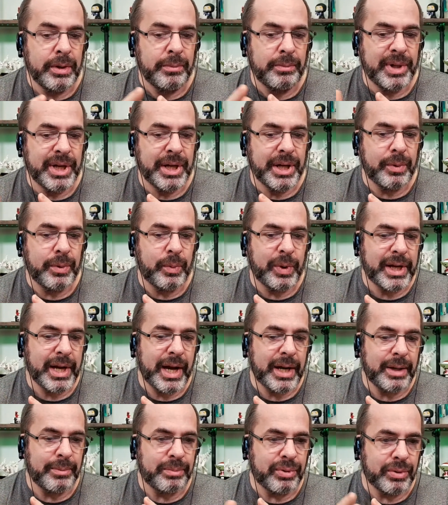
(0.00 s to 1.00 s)
But we
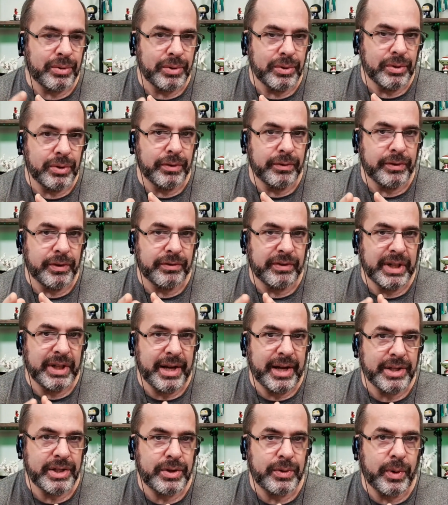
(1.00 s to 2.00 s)
kind of proved over the
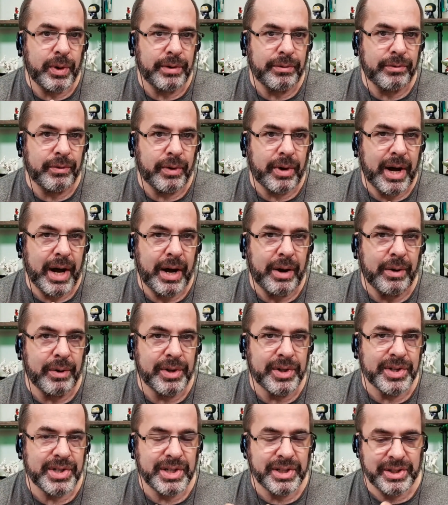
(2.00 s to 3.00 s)
last 24
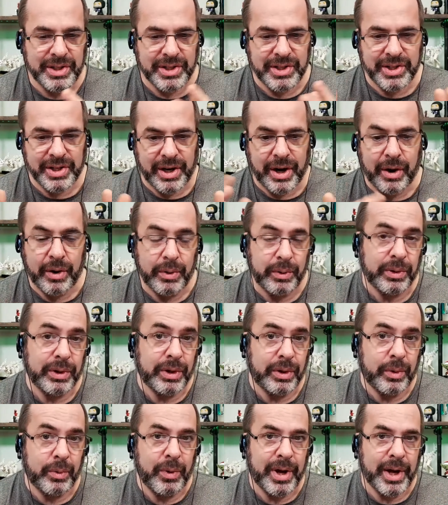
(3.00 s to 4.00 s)
hours, at least in our own
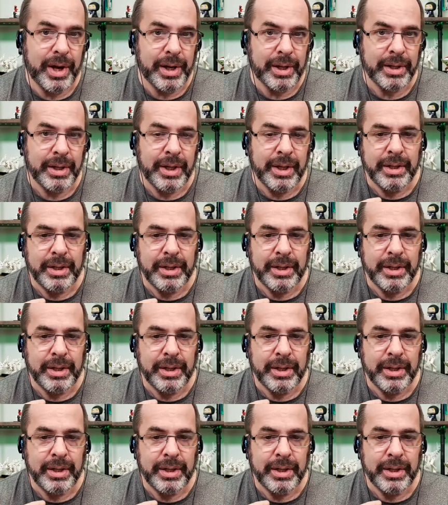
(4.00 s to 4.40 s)
little way,